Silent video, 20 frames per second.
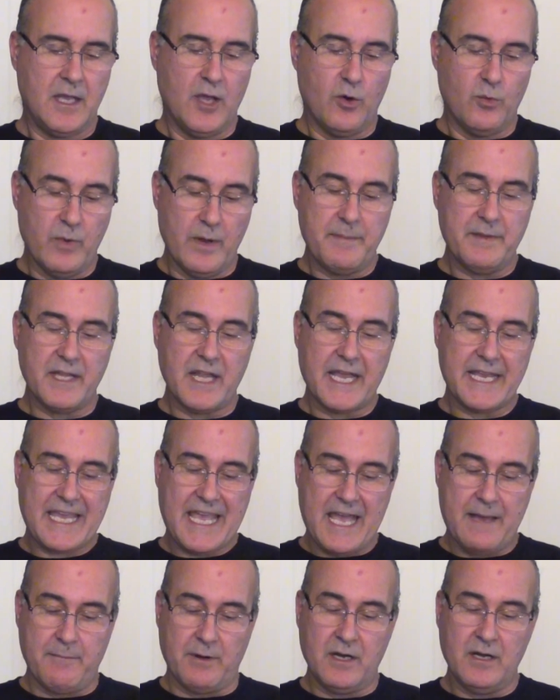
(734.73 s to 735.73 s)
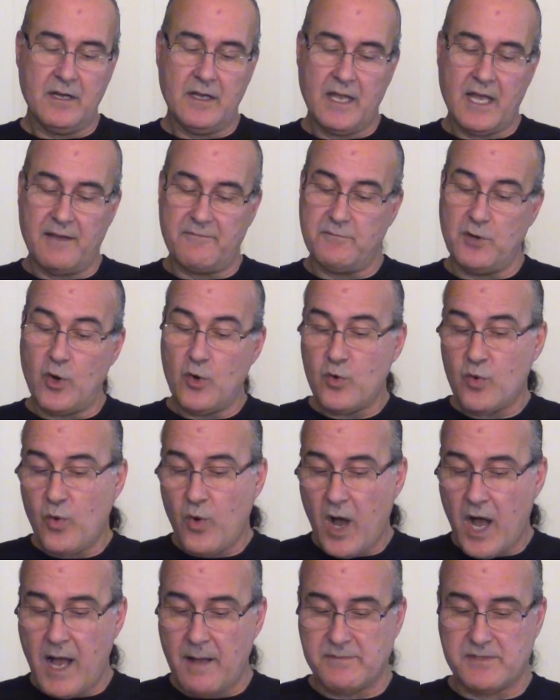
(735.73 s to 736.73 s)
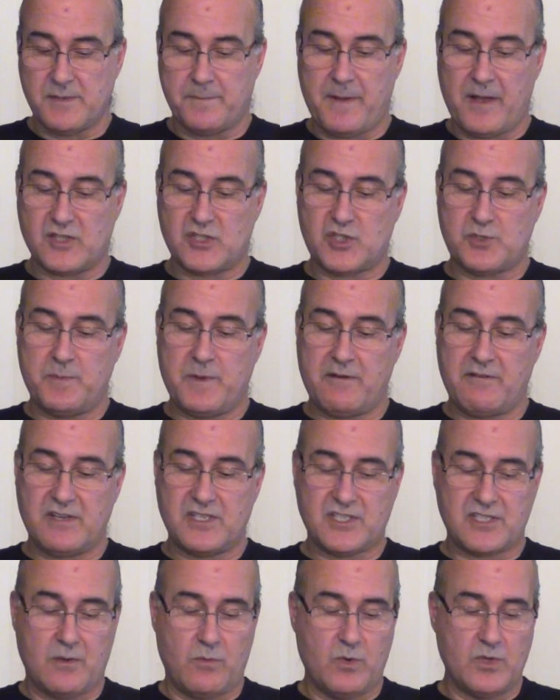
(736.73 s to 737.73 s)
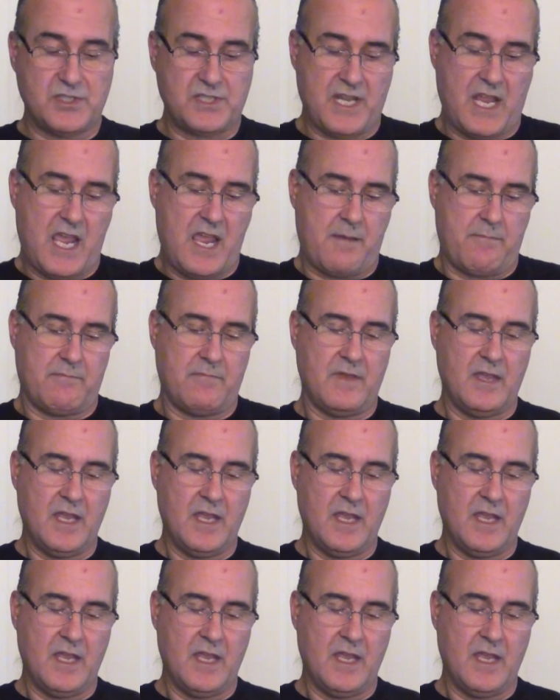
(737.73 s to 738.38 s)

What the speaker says: women like Emma have no qualms about smearing someone's name